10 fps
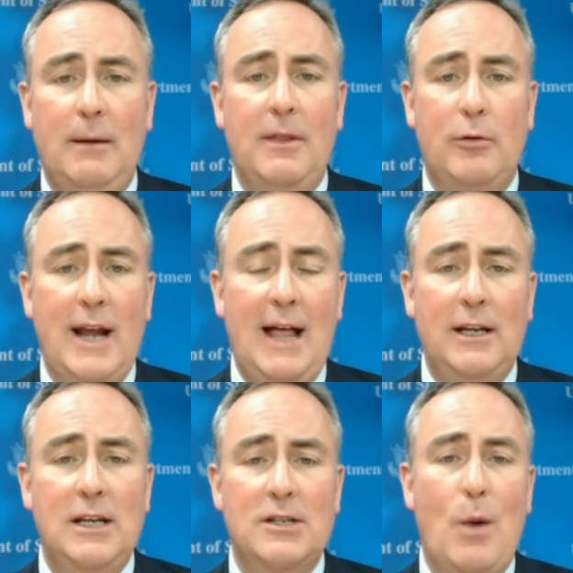But the
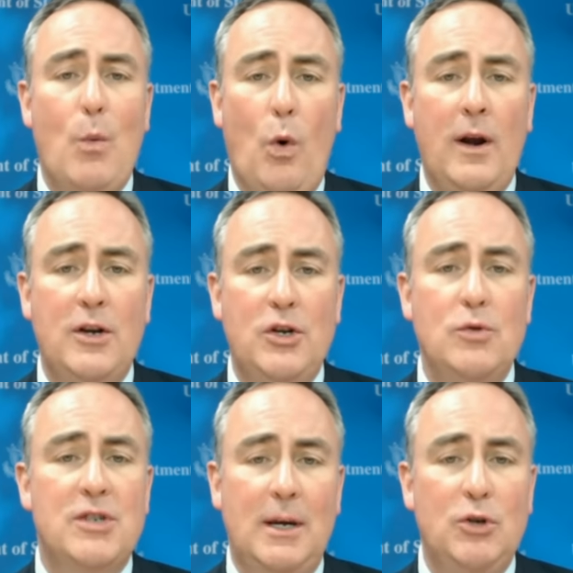reality is they want to do
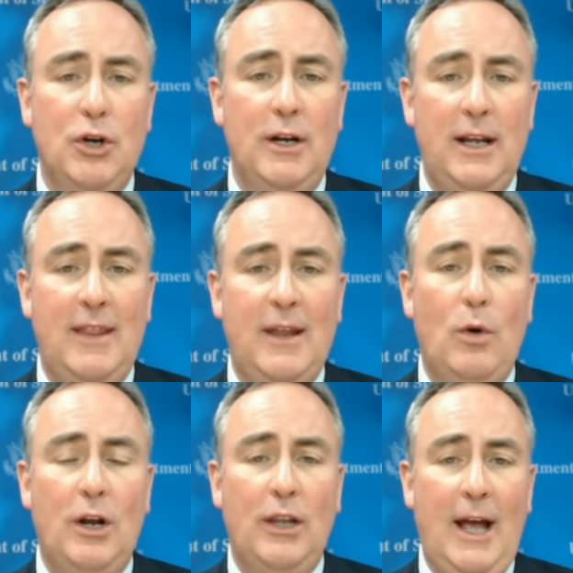some good, and they
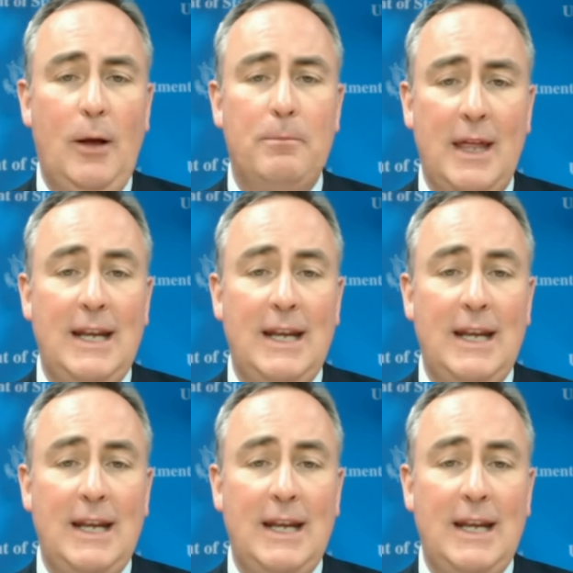want to help.